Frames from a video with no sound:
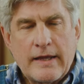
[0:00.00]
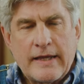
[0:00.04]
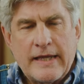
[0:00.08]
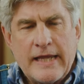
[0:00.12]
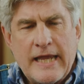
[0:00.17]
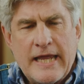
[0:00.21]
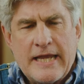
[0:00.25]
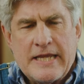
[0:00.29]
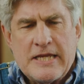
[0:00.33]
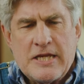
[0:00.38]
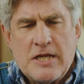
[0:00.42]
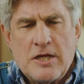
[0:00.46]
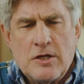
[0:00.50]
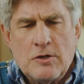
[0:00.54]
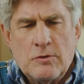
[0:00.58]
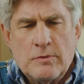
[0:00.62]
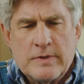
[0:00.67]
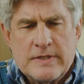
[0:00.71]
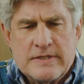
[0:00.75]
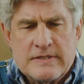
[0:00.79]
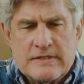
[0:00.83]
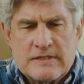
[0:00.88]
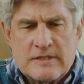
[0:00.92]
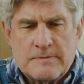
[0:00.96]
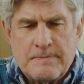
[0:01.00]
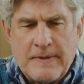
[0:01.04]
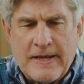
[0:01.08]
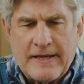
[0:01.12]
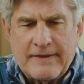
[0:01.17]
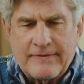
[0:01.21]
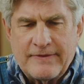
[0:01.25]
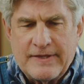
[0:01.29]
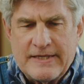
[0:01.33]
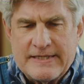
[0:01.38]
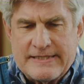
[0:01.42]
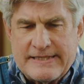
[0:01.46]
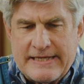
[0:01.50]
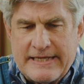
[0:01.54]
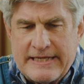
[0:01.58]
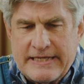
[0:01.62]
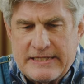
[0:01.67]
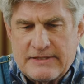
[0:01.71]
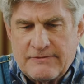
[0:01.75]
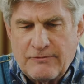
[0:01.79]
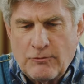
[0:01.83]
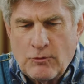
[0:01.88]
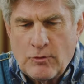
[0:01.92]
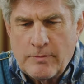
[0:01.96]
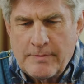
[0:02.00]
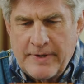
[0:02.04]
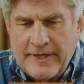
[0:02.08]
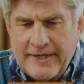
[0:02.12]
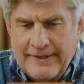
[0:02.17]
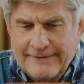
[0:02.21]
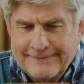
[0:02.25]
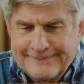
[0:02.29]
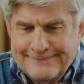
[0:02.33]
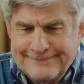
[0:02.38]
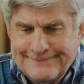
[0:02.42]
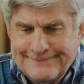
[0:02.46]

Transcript: Can you inspect these eggs for me?